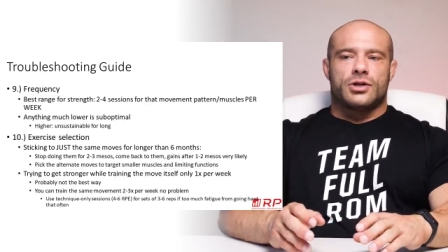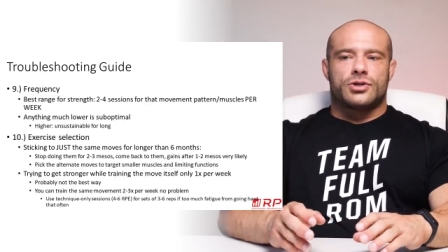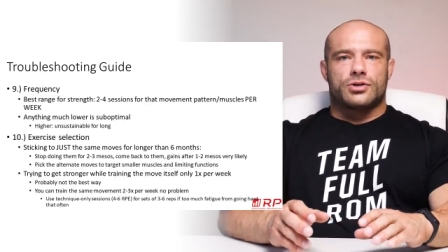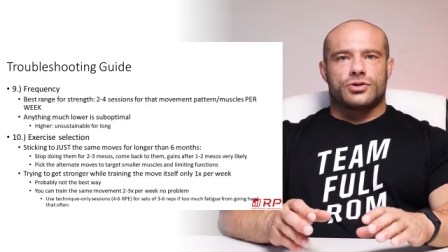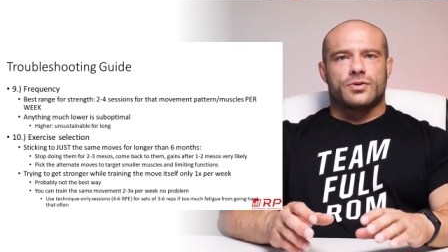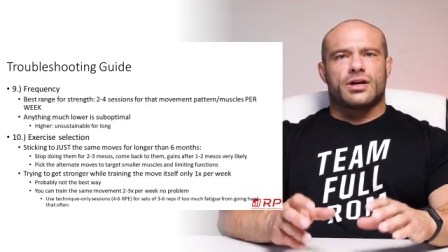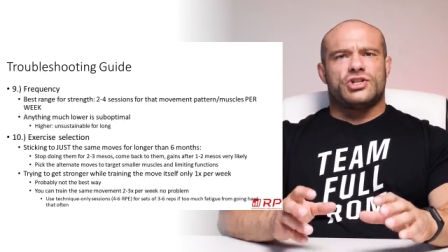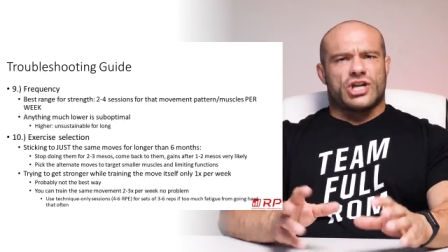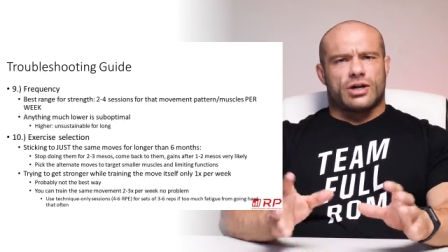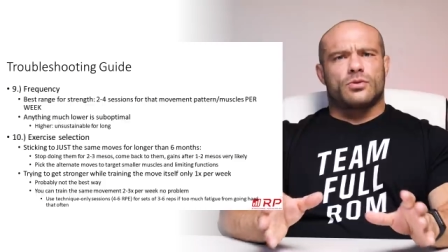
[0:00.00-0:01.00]
you're doing a
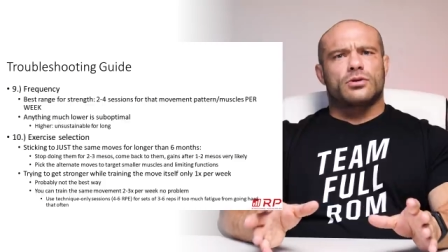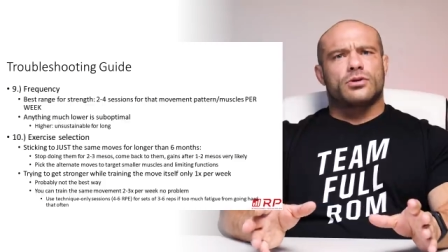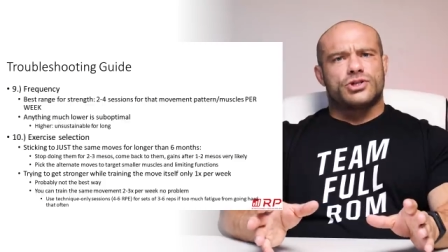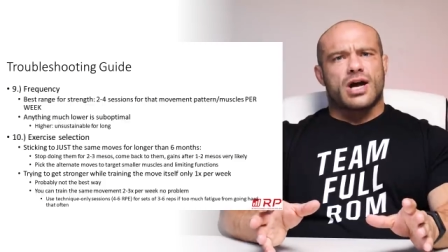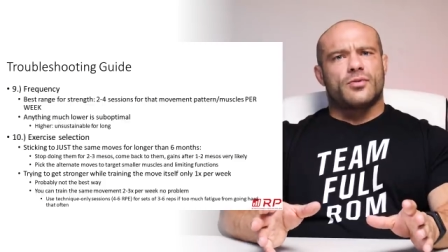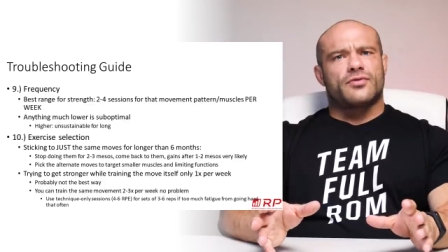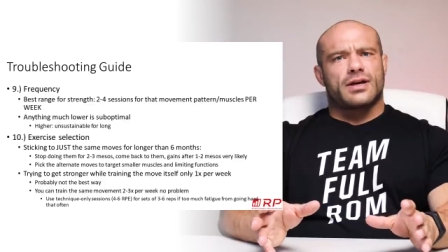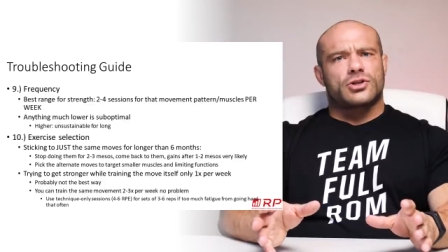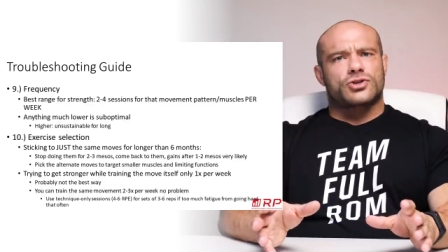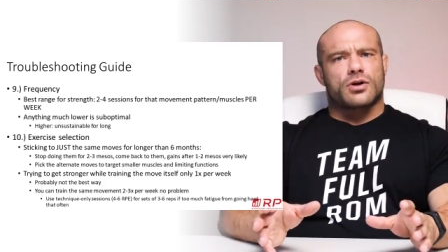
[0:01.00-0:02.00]
general good job of
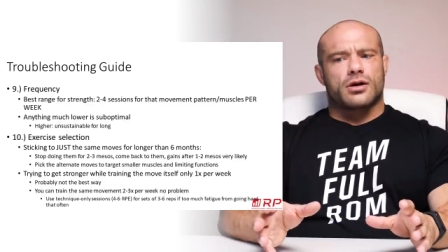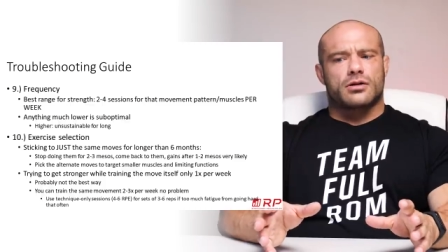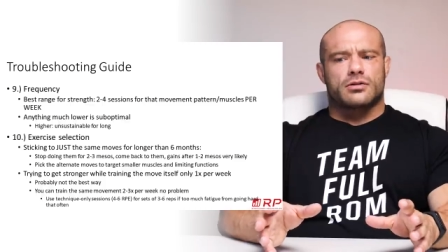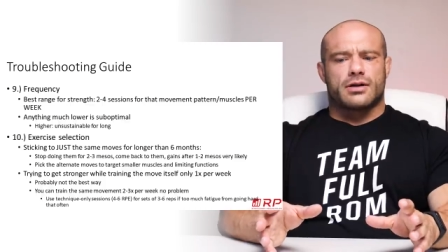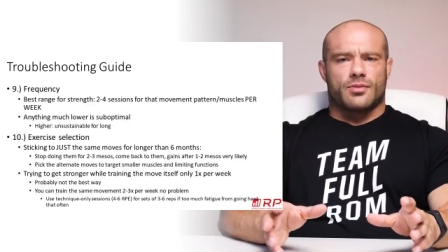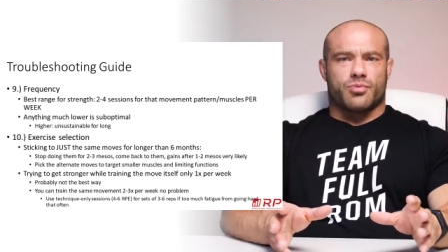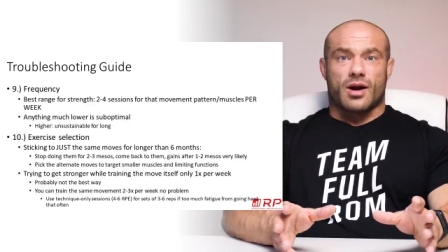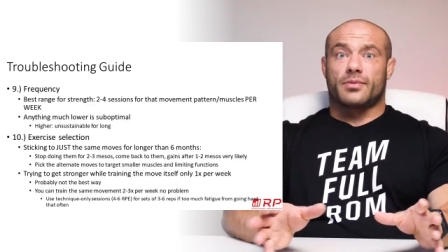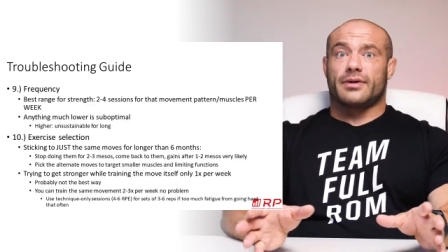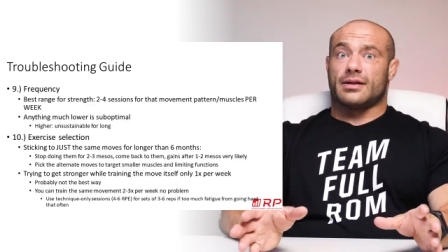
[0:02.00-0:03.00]
getting stronger and
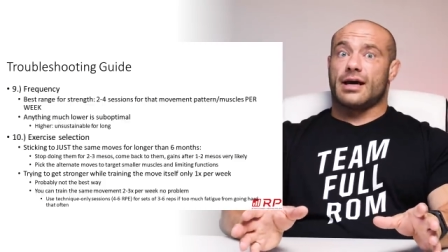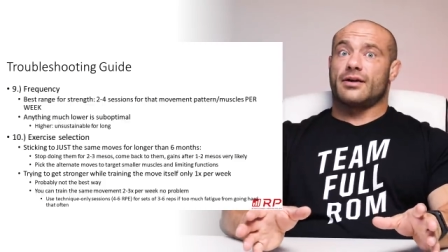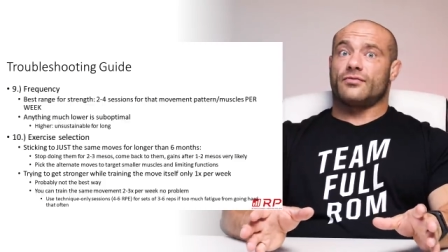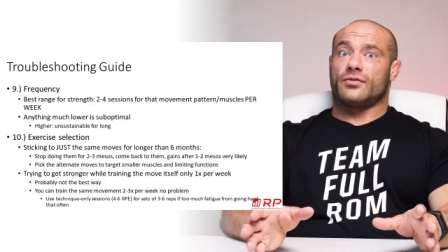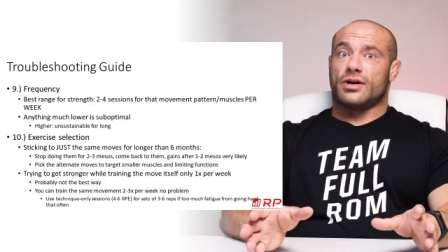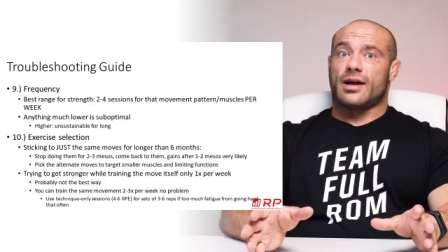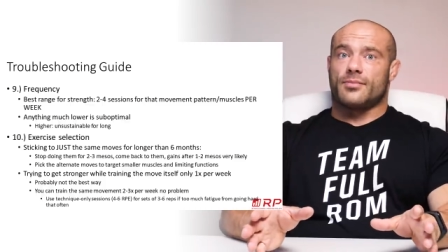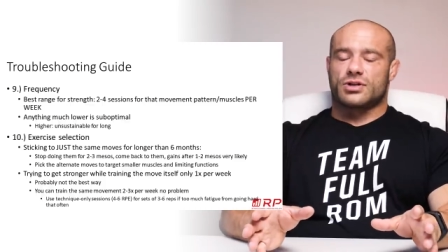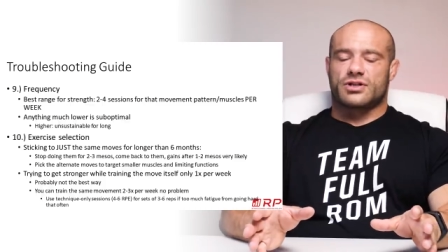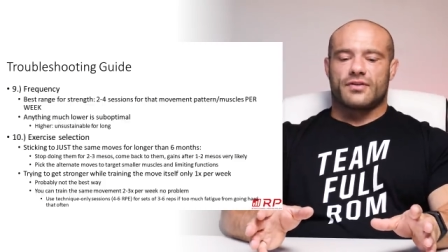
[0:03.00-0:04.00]
probably a lot of good
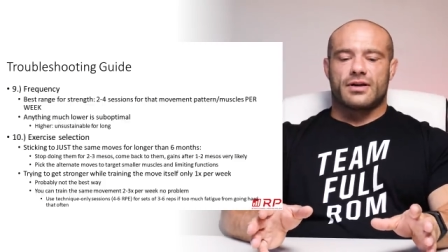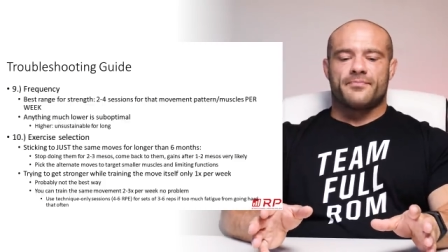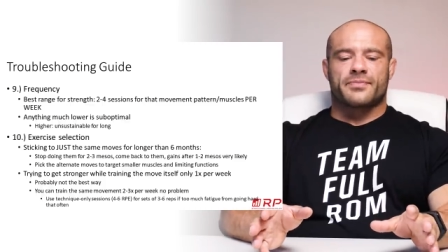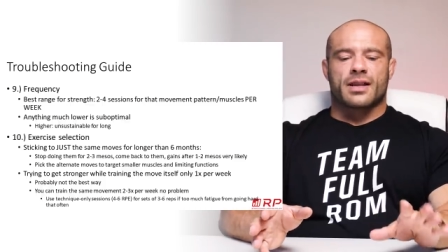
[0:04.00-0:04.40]
hypertrophy,